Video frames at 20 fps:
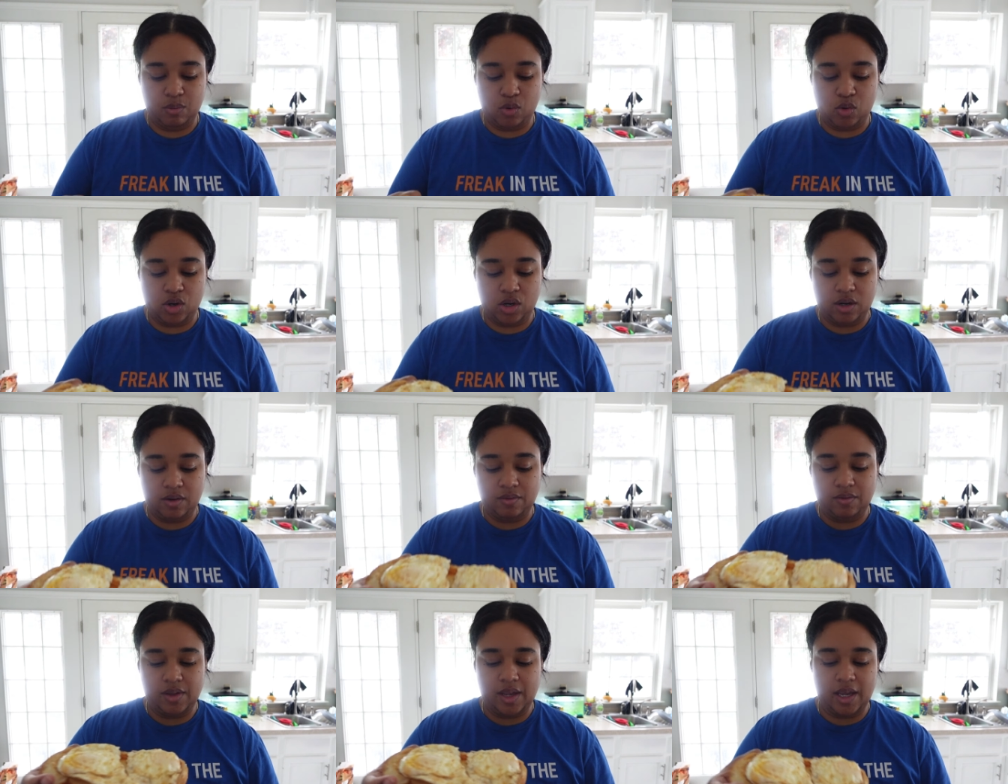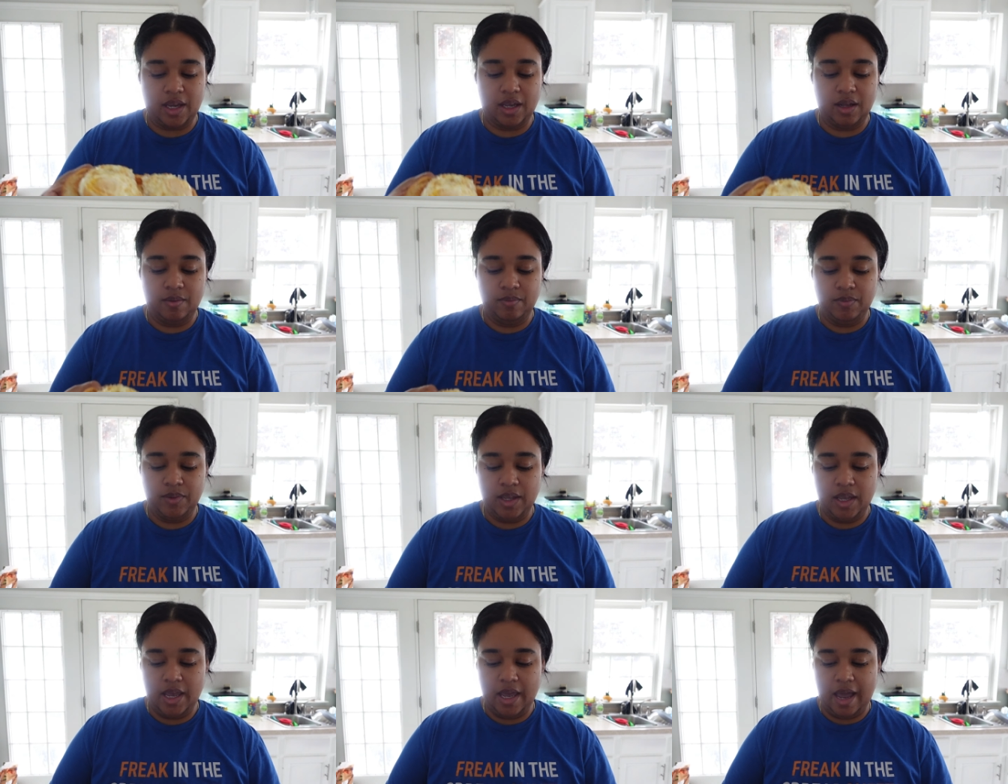more of like
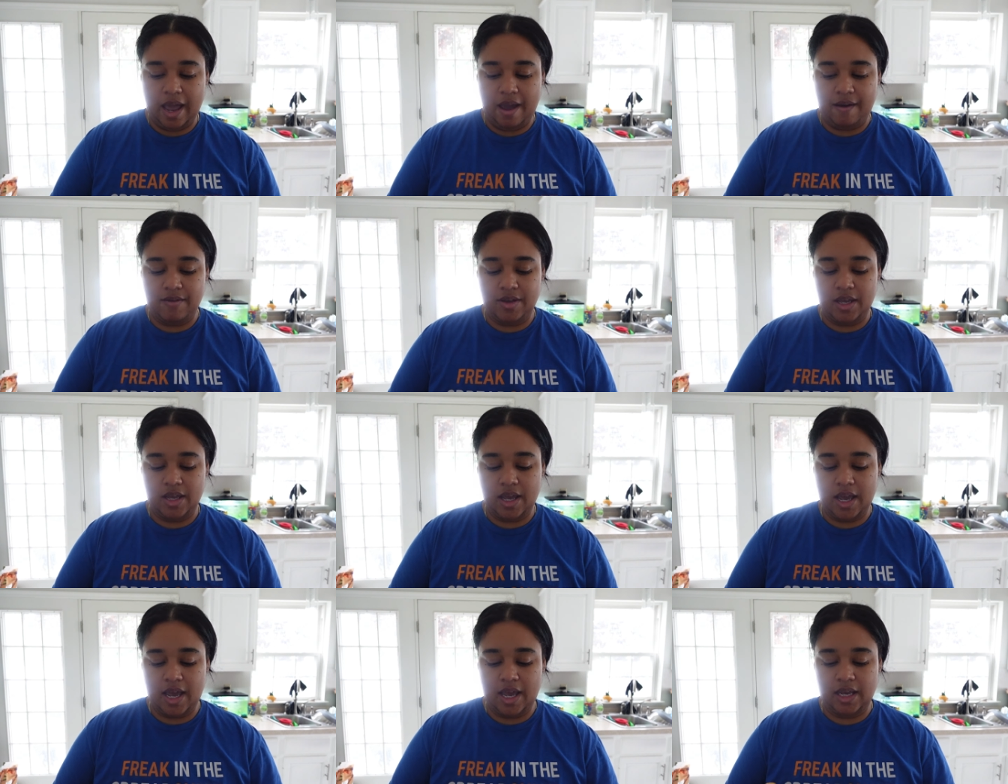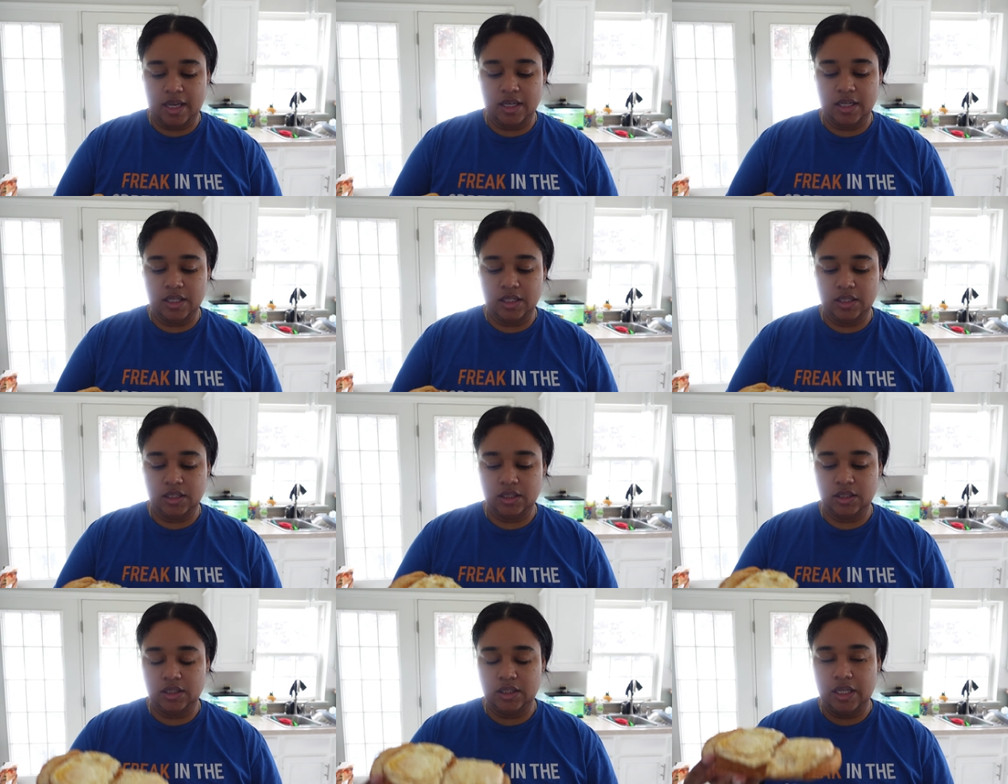having an egg
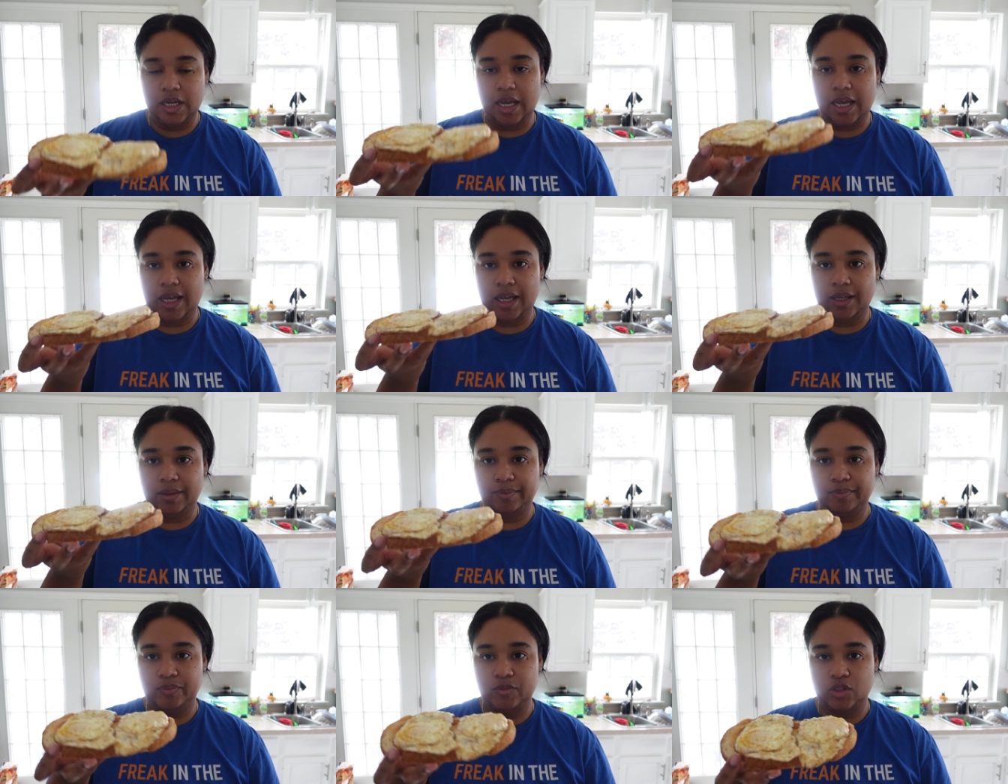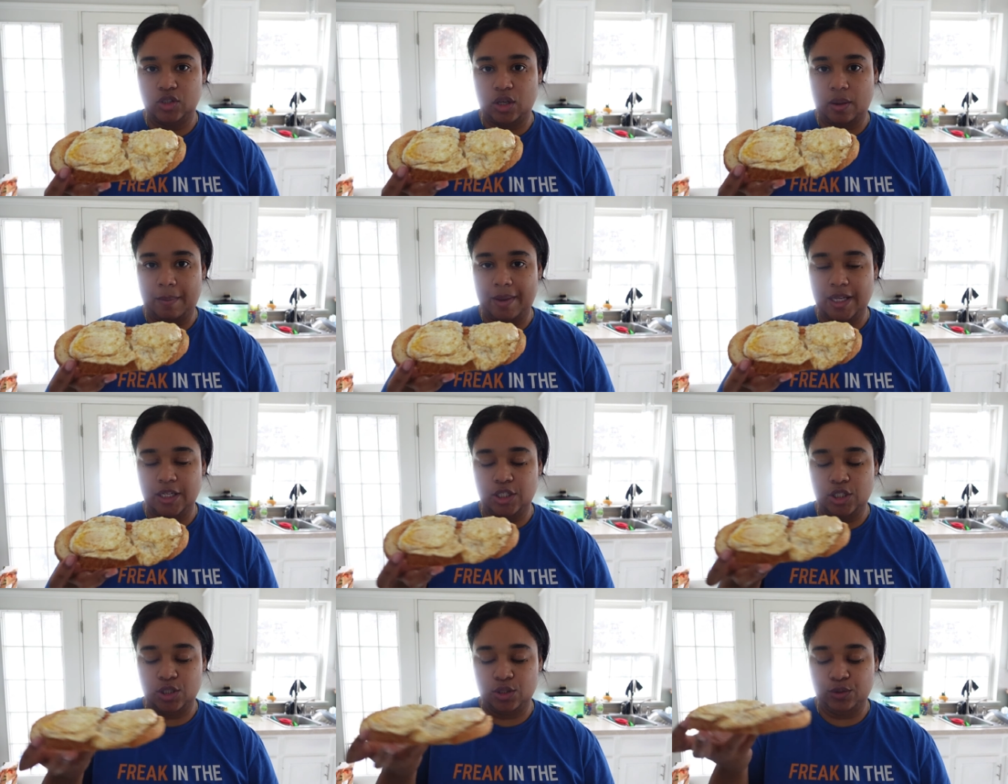today, so I
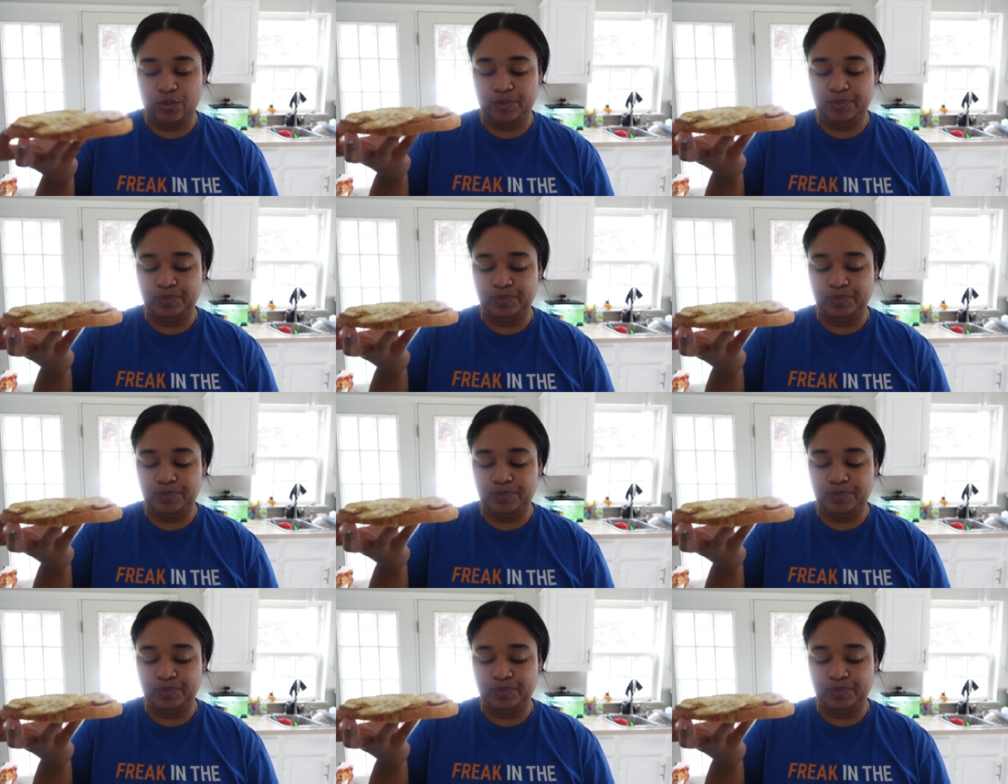need to